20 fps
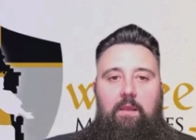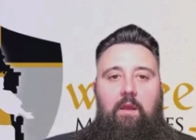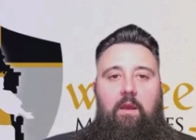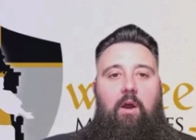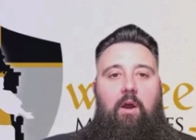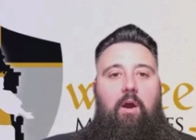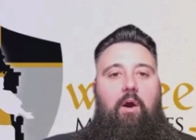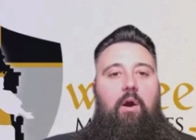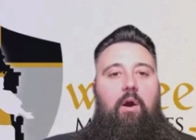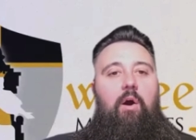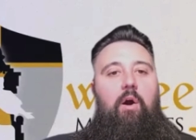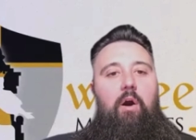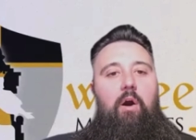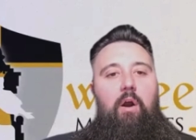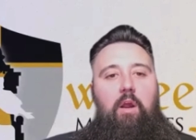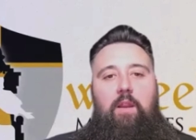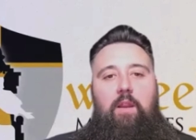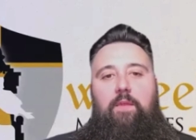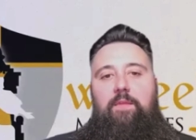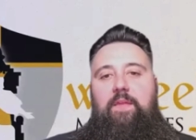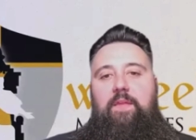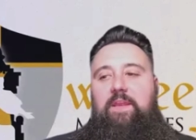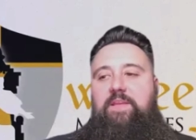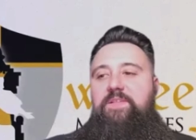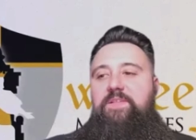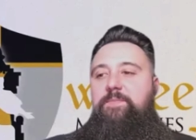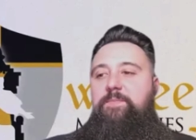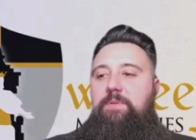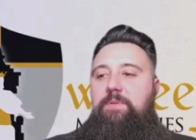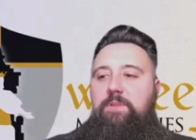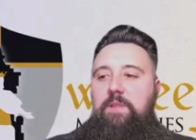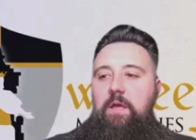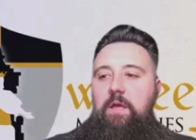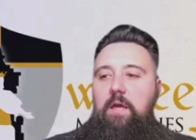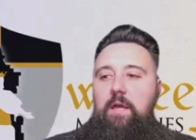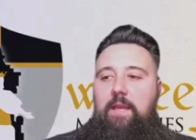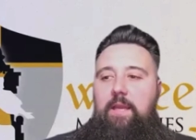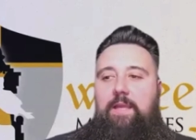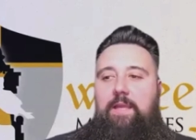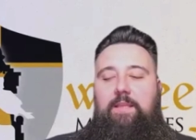A heart that is
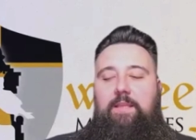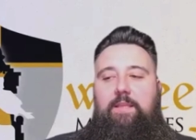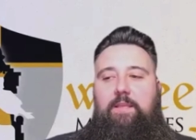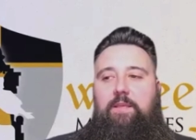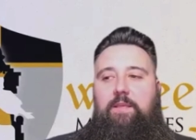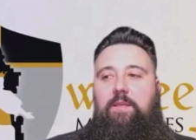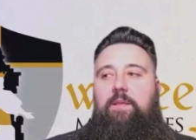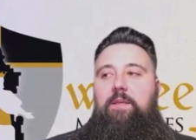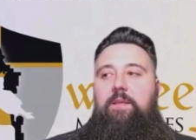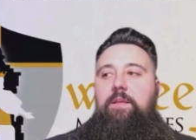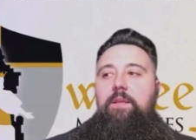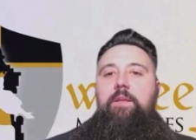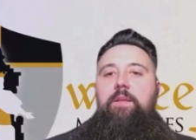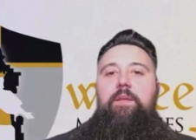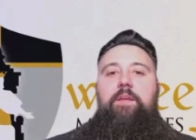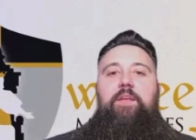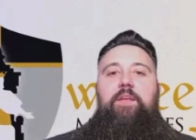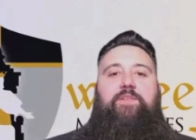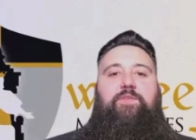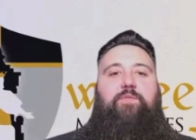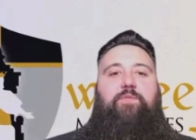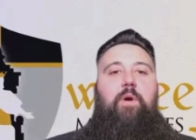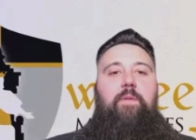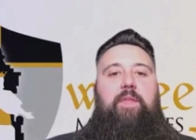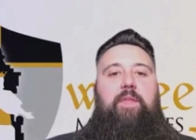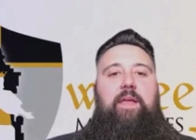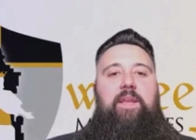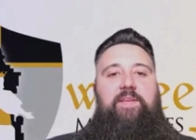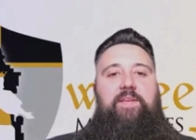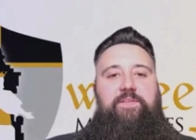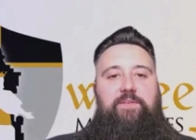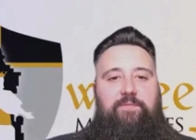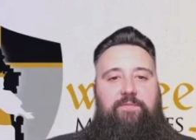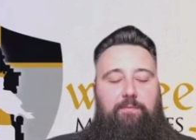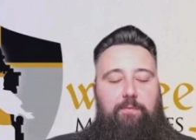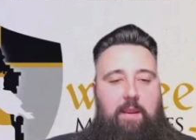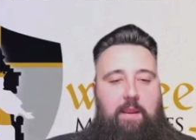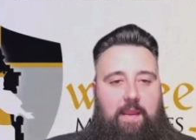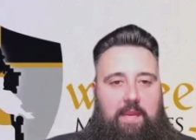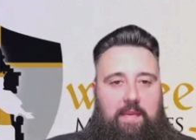blind is one that is
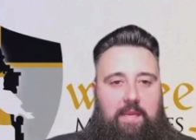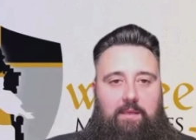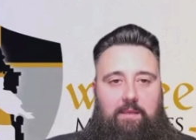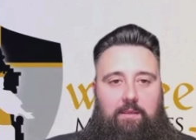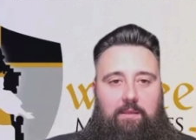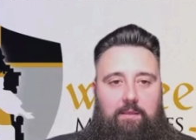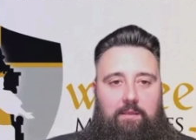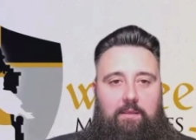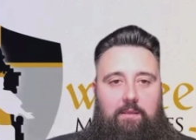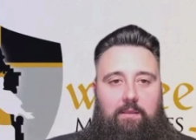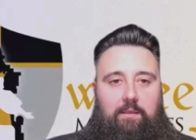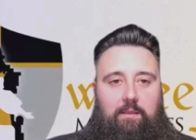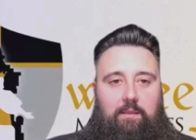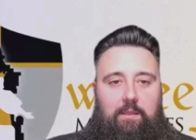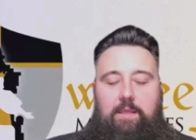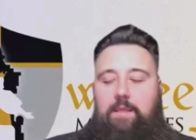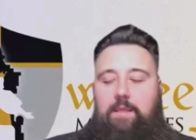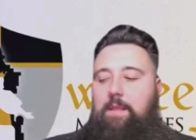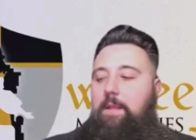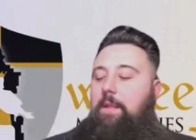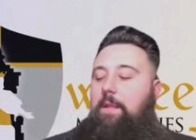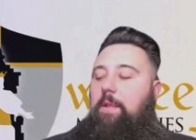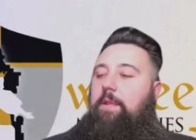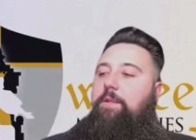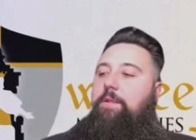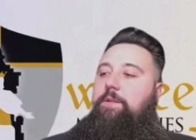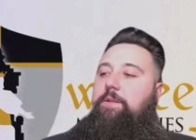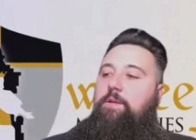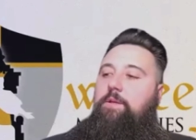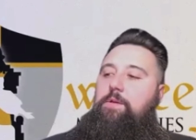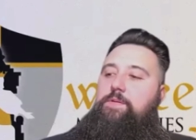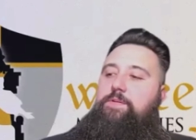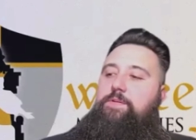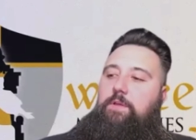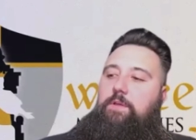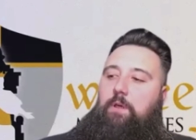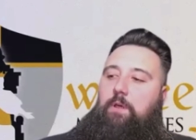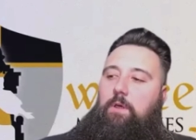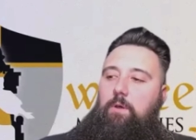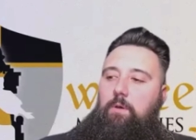afraid. Years
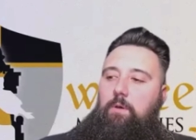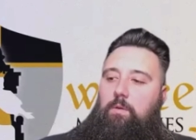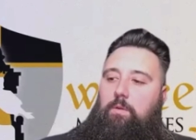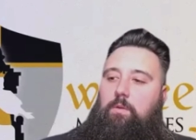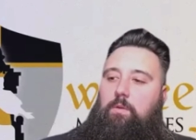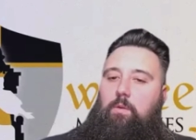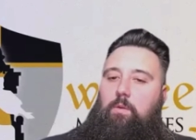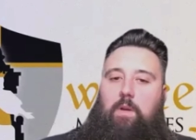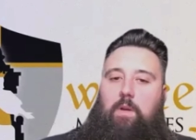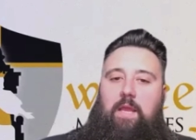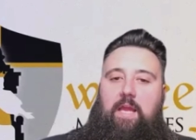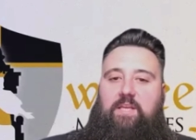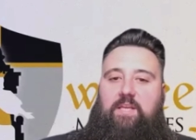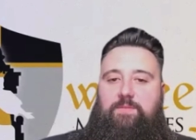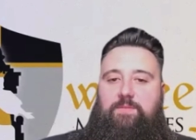ago, the Lord asked